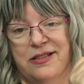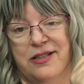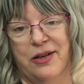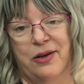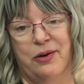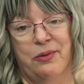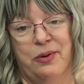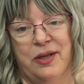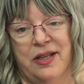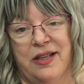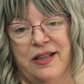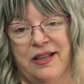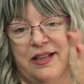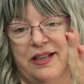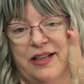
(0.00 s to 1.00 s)
So,
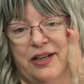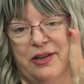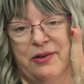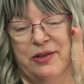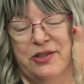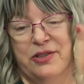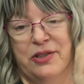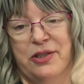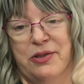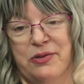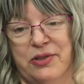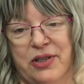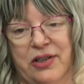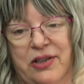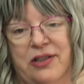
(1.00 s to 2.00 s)
you know, is her
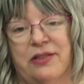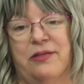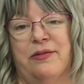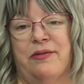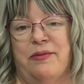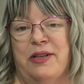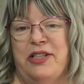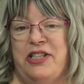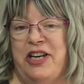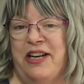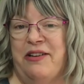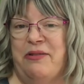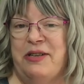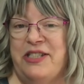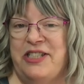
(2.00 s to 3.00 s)
goose cooked?
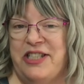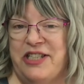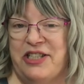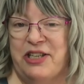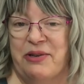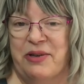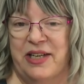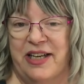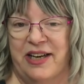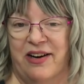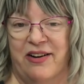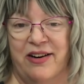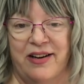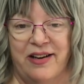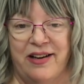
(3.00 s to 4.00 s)
What's she doing here?